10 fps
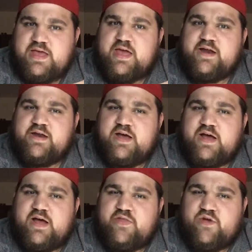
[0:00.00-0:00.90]
and
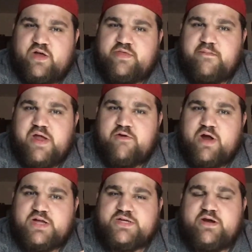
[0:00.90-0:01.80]
on the main
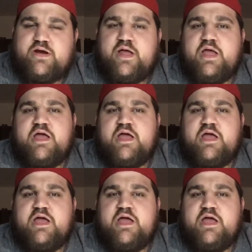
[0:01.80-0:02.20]
roster,